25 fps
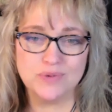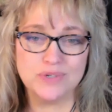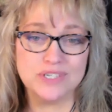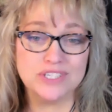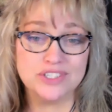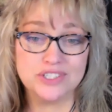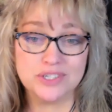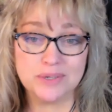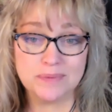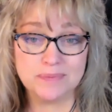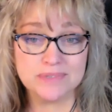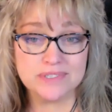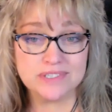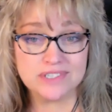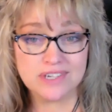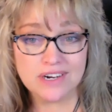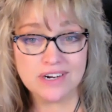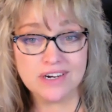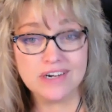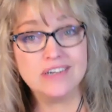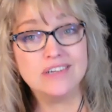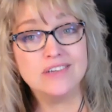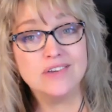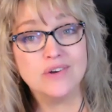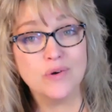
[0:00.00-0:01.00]
with
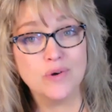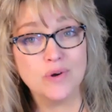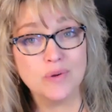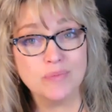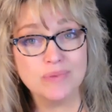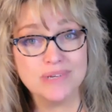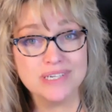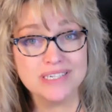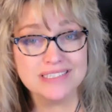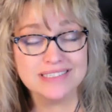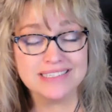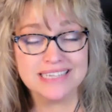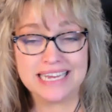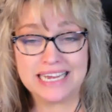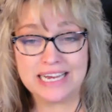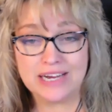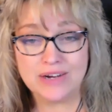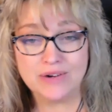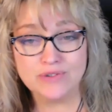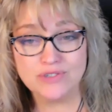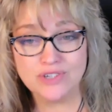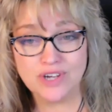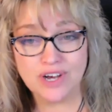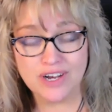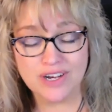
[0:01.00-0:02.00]

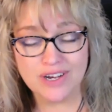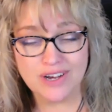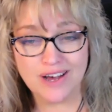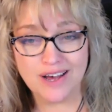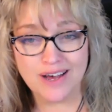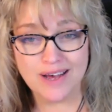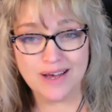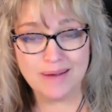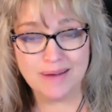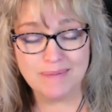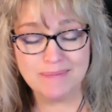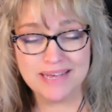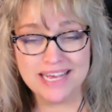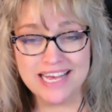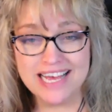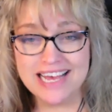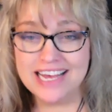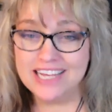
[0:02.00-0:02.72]
jumpstartyourbiznow.com,